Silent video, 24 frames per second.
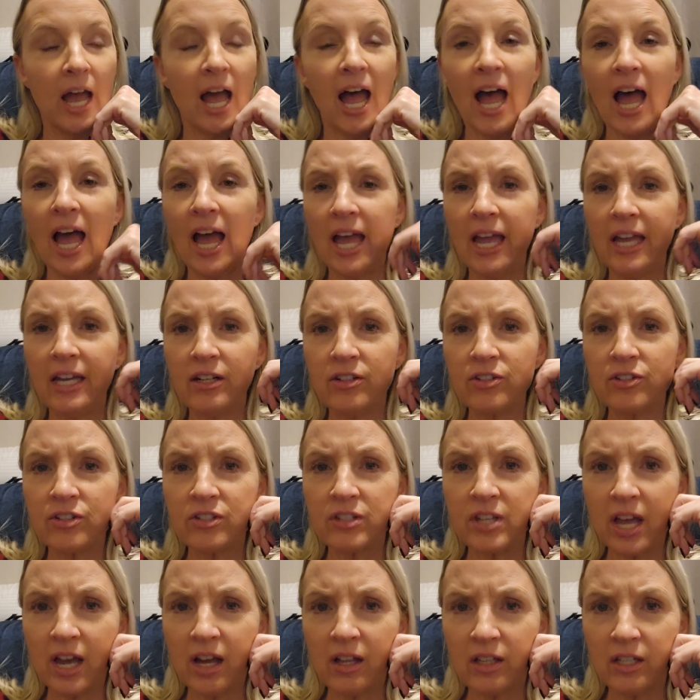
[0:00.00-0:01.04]
I ate a
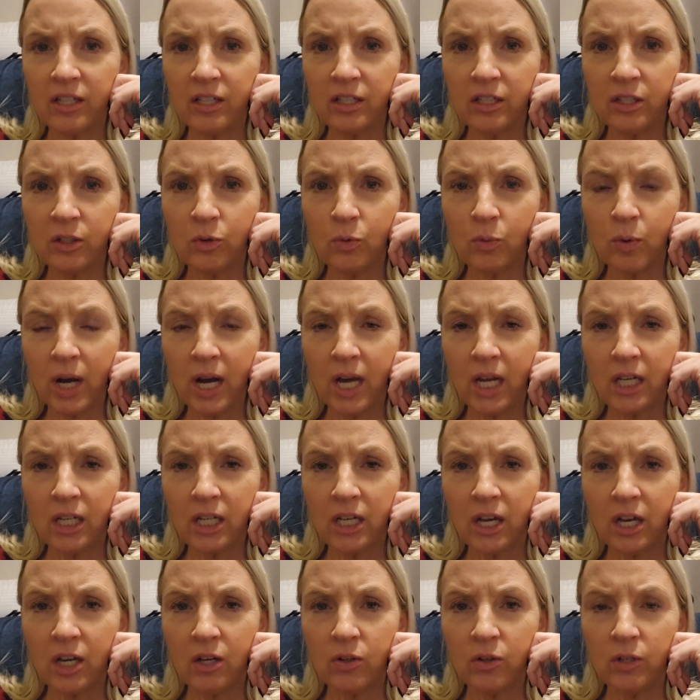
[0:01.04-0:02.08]
salad a little while
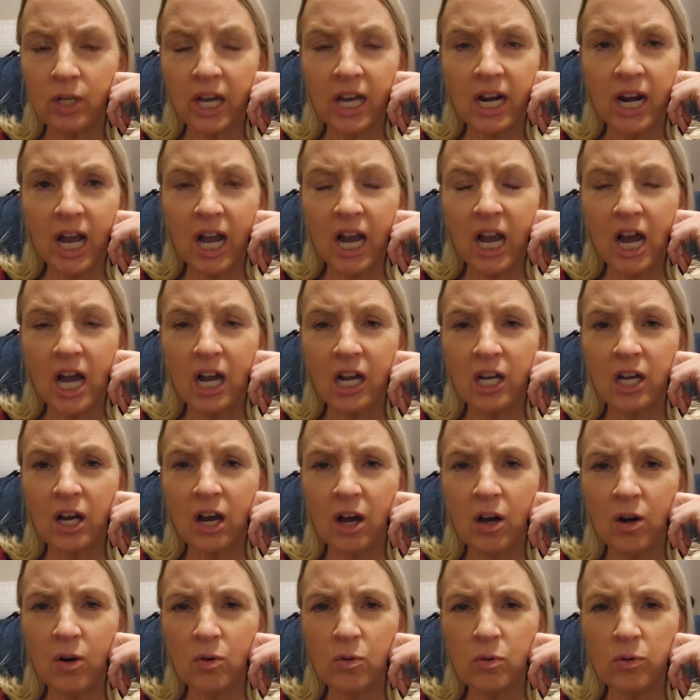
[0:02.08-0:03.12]
ago and I got
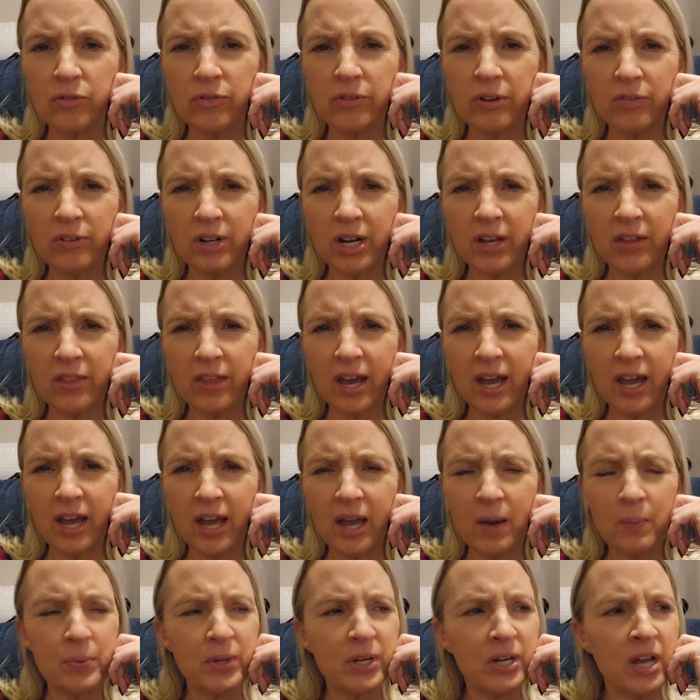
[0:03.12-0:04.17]
cold. Have you ever had that
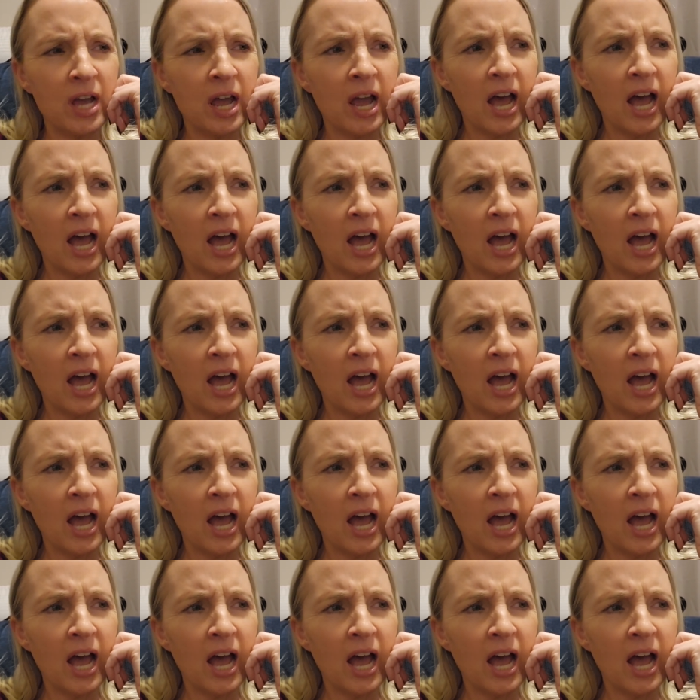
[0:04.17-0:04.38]
happen?